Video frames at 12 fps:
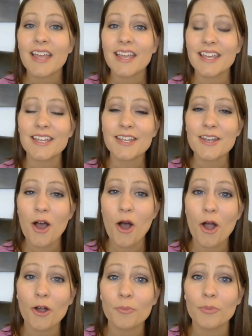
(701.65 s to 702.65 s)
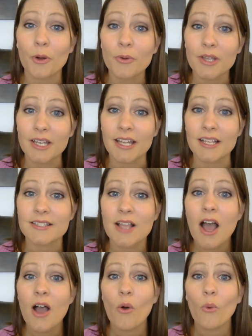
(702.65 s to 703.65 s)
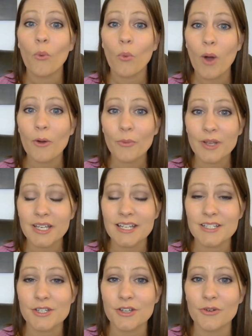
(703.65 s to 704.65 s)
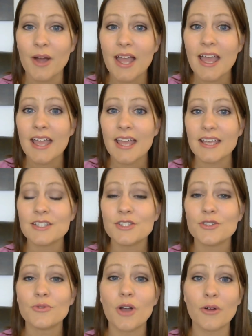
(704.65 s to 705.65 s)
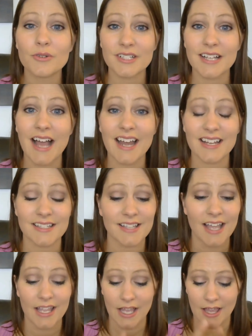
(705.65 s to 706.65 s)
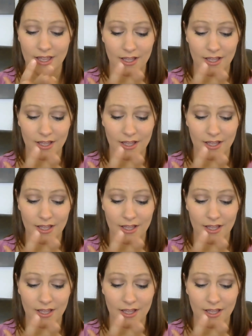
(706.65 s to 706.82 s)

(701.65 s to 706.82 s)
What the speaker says: In our brokenness, what we need to do is to go to God and say,